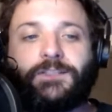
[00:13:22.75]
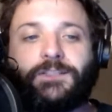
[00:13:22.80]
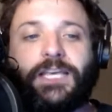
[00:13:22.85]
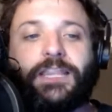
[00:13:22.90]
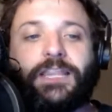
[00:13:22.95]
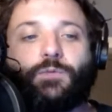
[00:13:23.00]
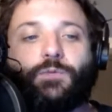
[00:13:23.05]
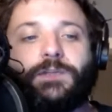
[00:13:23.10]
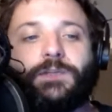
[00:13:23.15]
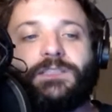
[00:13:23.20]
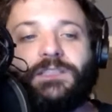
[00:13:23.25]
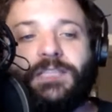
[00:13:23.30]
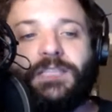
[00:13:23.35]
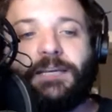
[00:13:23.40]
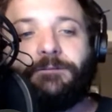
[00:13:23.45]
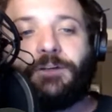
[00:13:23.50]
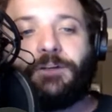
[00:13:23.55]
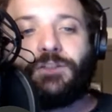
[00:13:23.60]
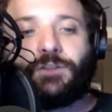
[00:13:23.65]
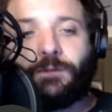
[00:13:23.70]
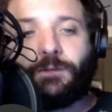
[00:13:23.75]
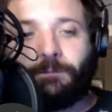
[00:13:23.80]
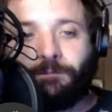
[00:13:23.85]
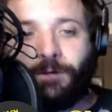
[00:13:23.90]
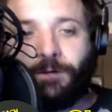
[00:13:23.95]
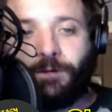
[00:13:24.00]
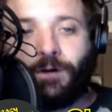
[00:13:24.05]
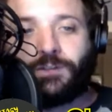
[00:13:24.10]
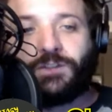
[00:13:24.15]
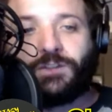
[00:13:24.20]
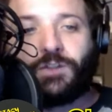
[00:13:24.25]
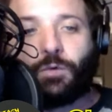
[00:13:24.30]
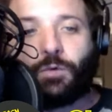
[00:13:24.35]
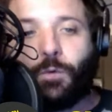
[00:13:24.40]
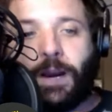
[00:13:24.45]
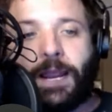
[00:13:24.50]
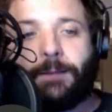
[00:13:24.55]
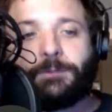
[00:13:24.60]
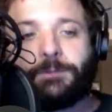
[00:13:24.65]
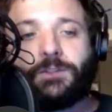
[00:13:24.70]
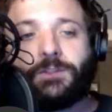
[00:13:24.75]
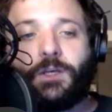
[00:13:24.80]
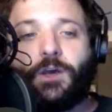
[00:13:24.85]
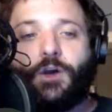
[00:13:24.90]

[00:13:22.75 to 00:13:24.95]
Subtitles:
and the receivers versus the Rams